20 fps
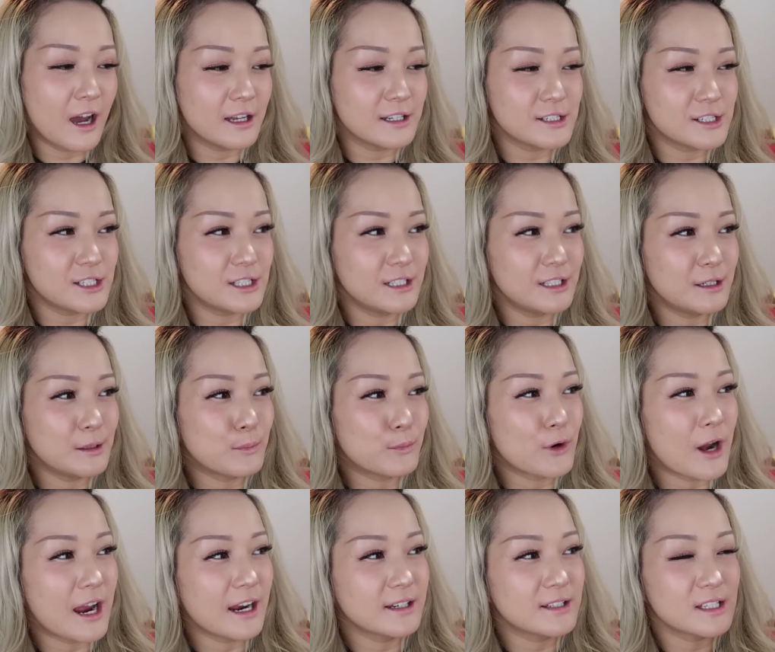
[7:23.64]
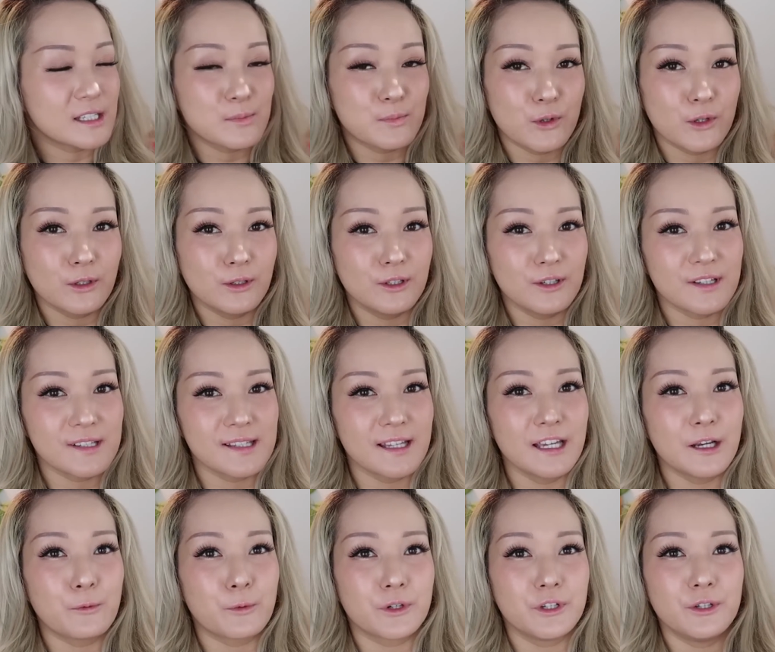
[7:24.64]
kanji practice book looks
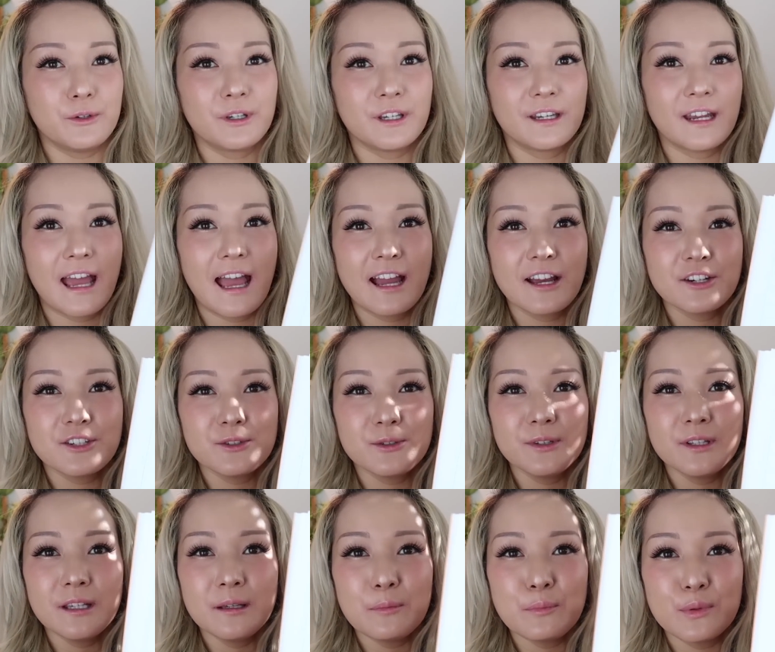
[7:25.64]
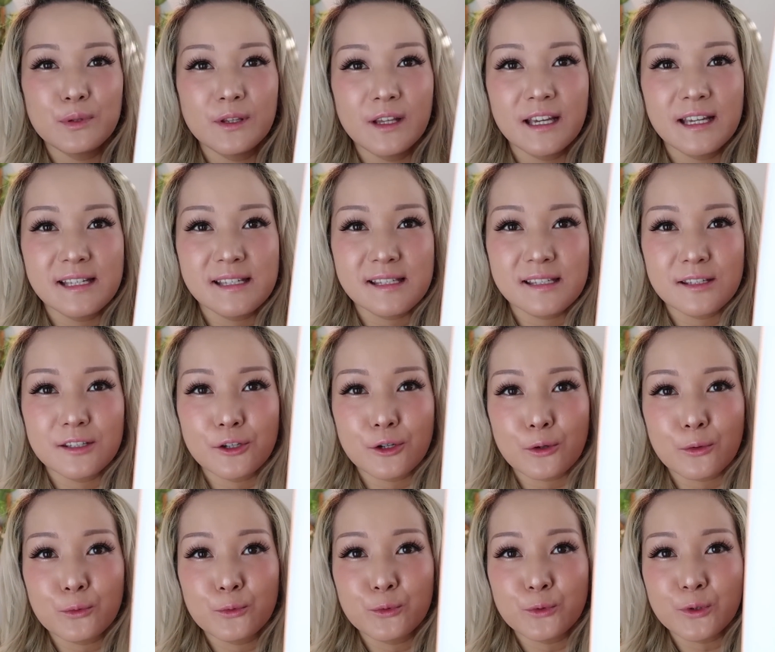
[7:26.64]
like where you can actually place
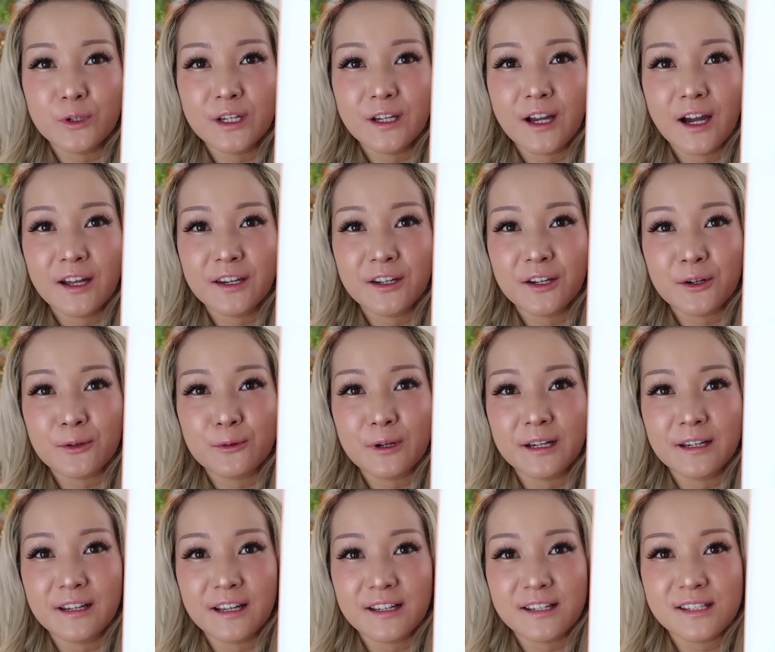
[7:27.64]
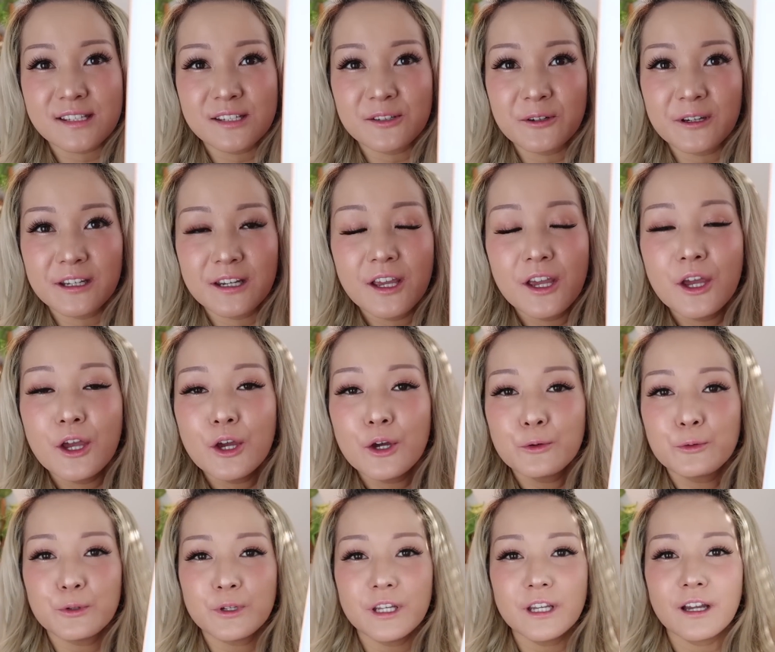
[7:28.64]
your furigana right next to it.
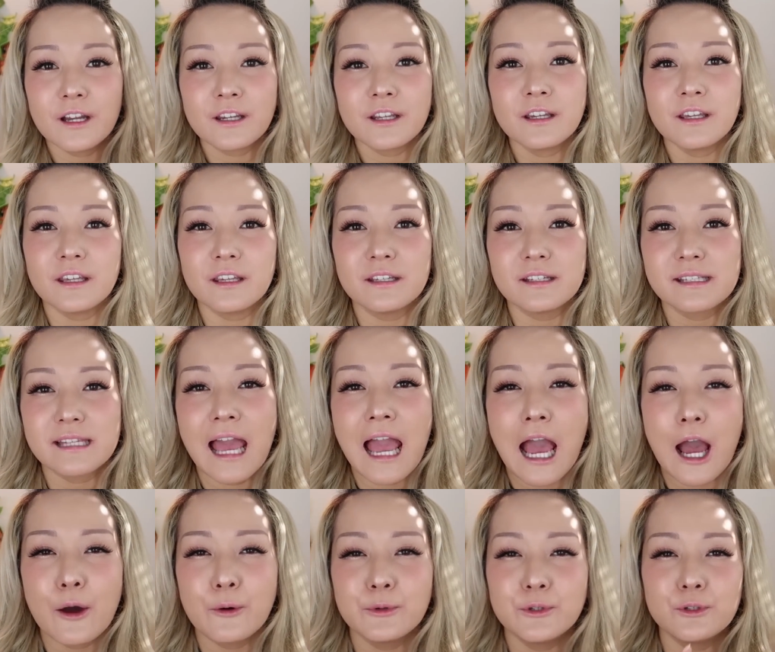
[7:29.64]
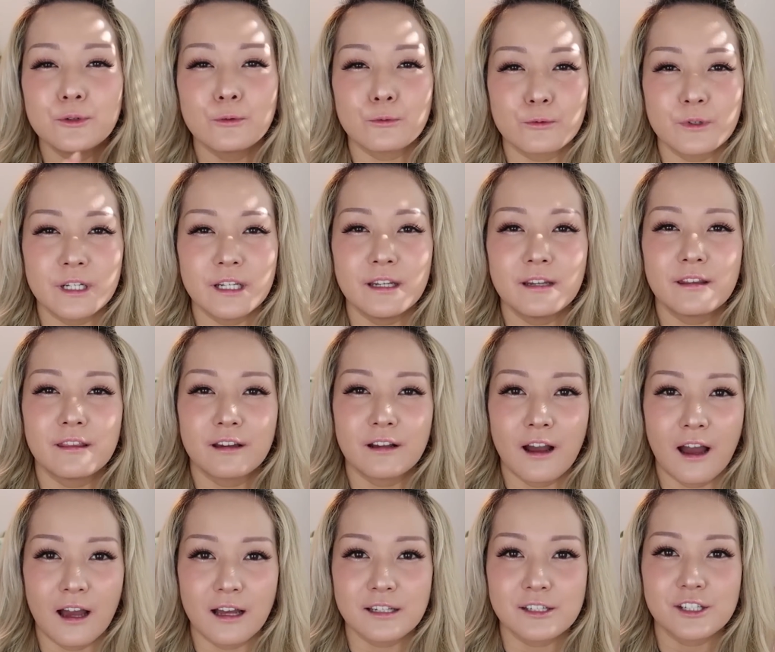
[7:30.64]
Furigana is how you read the
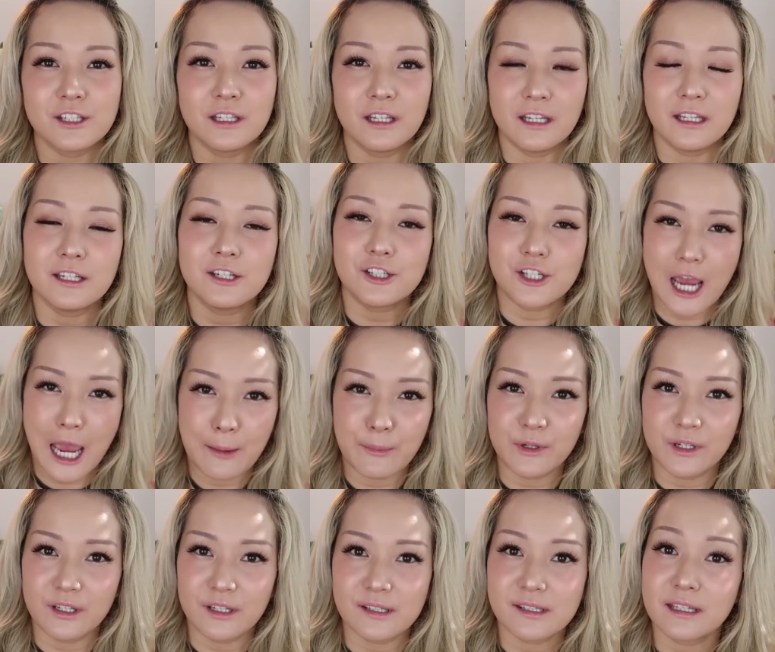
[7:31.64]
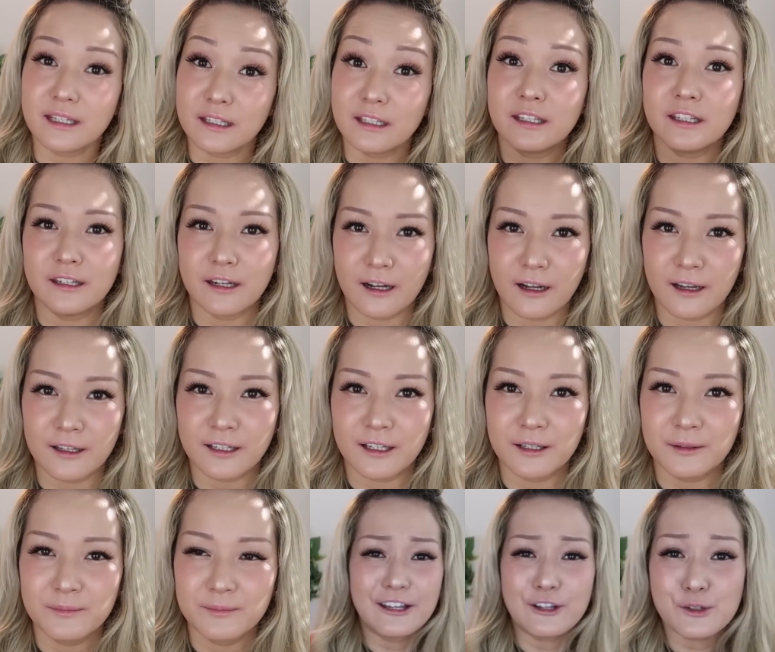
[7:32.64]
kanji in Japanese, in hiragana.
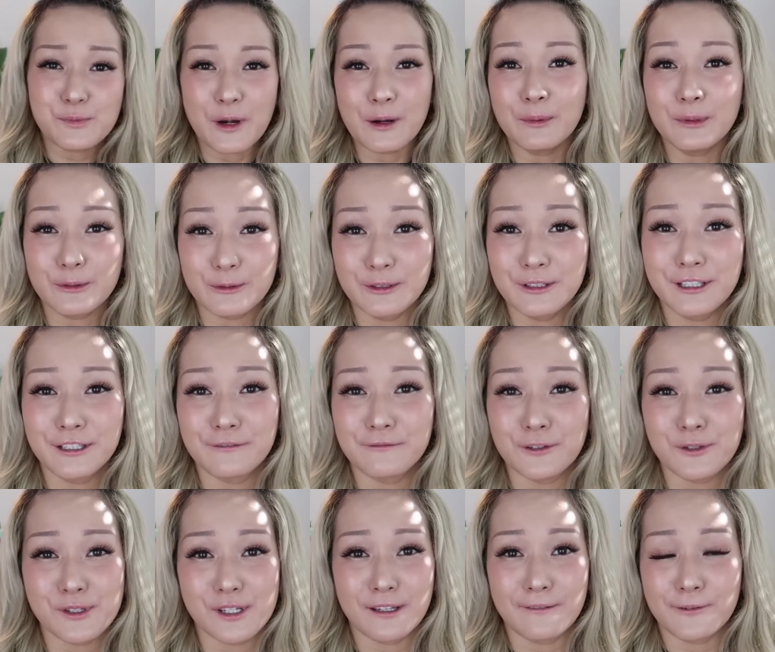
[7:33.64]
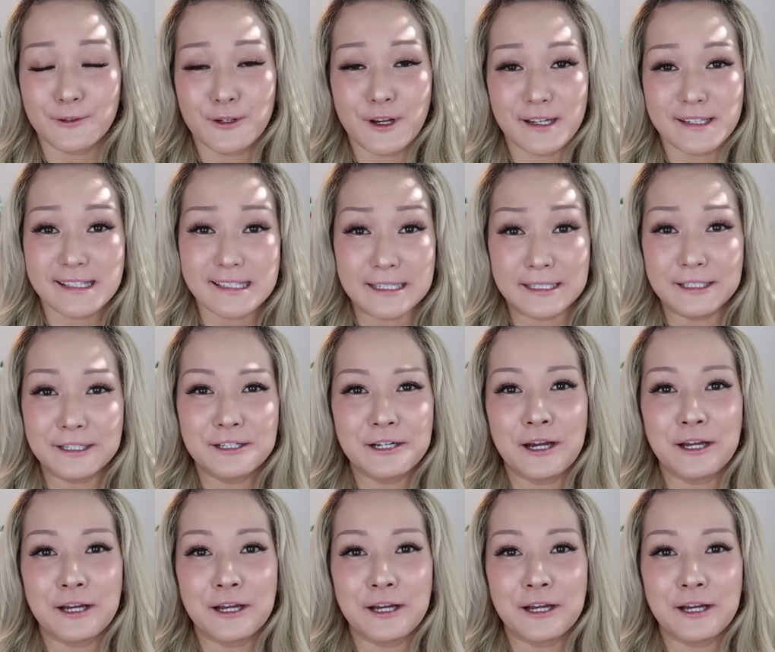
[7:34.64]
That was probably really confusing if you're not studying